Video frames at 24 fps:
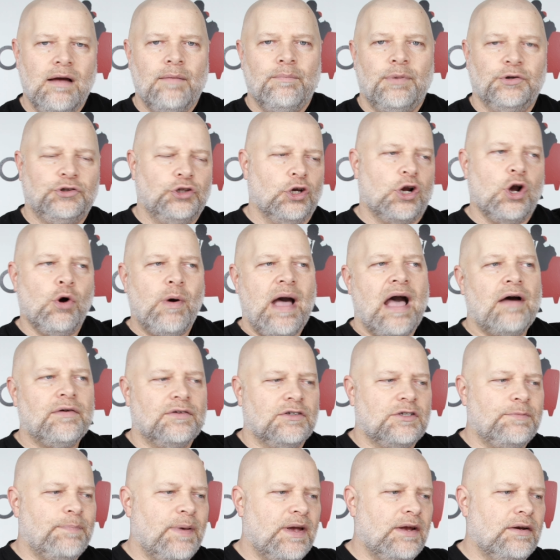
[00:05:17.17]
but they'll go out
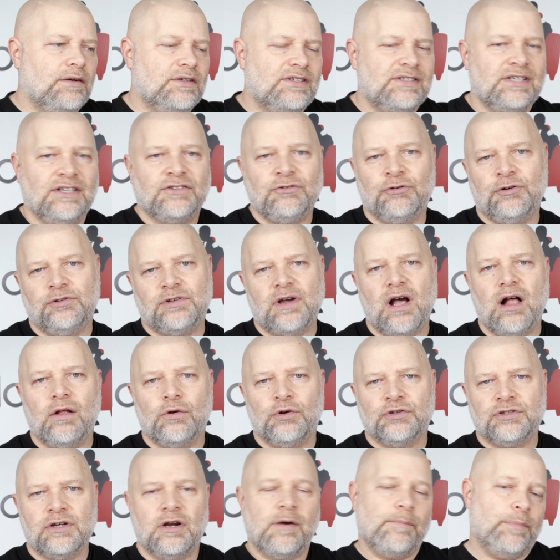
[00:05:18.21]
and spend
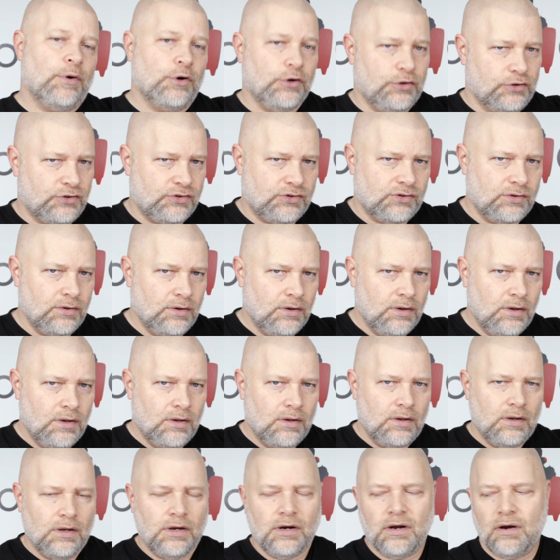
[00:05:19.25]
$600 on a purse,
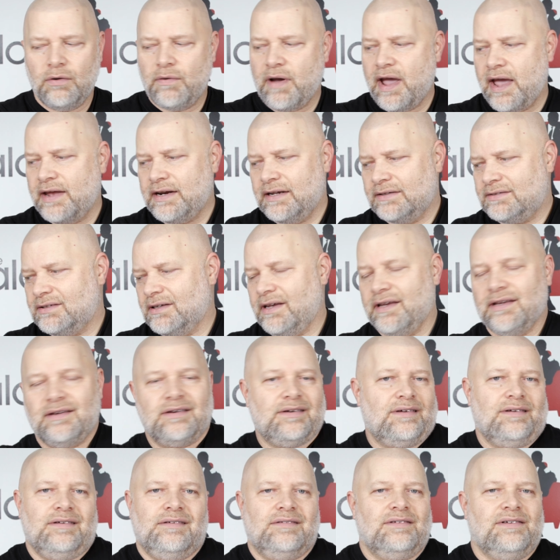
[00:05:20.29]
you know? And it's
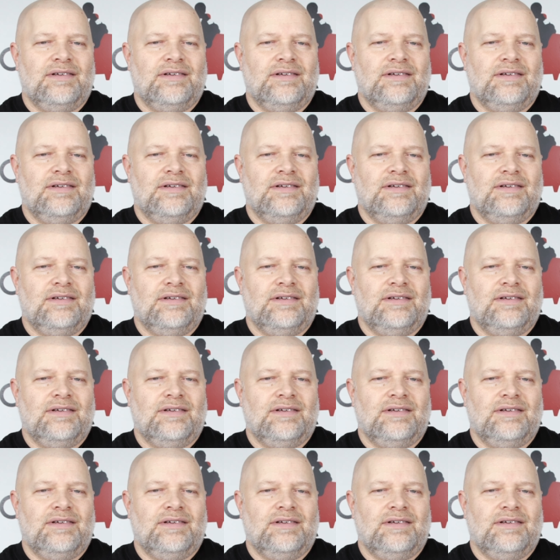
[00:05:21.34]
like,